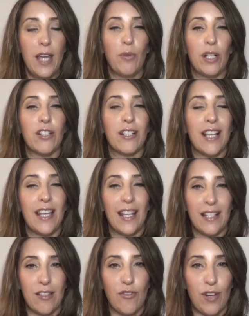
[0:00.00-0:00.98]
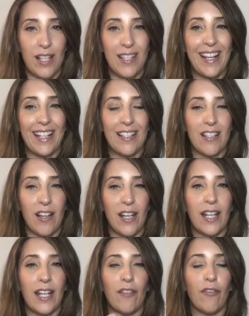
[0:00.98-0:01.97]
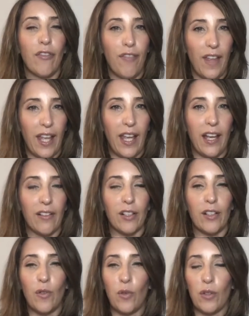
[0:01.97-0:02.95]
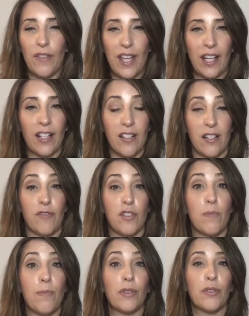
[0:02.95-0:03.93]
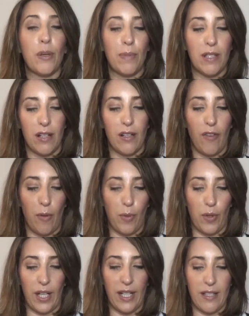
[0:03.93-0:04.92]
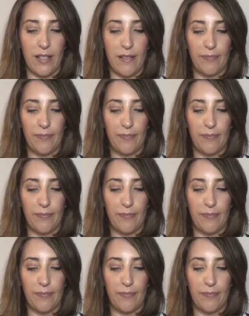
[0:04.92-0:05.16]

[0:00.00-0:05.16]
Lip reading: We just let that stress and anxiety and fear and all of that kind of stuff just build up inside of our bodies.